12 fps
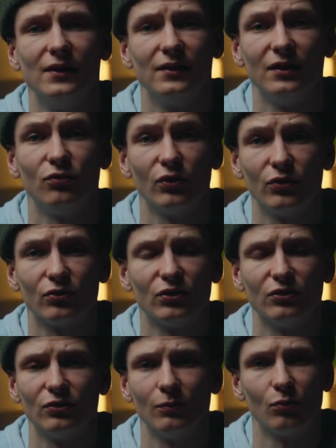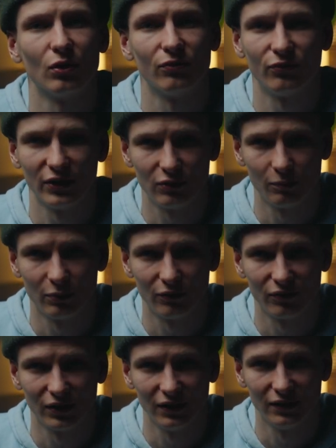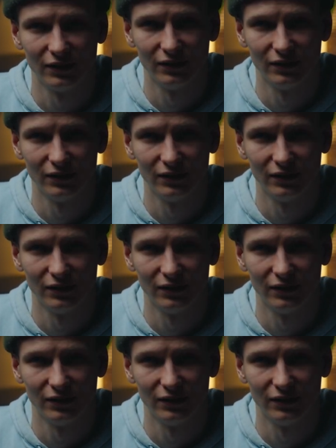this filter system will fit you perfectly.